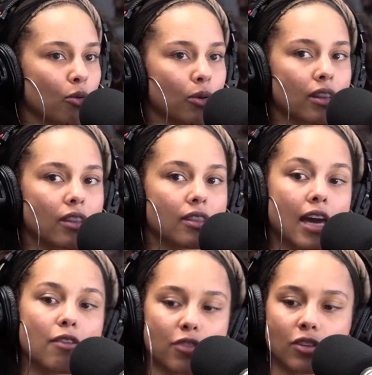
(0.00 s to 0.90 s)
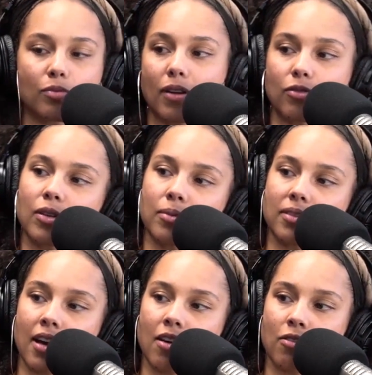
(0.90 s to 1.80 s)
what they feels best for mm-hmm.
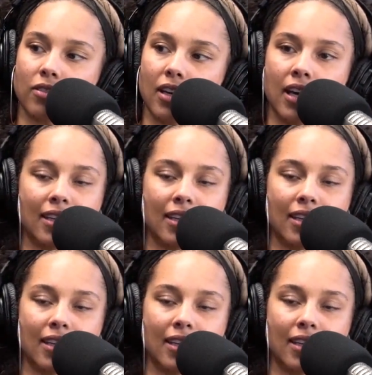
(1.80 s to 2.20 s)
themselves.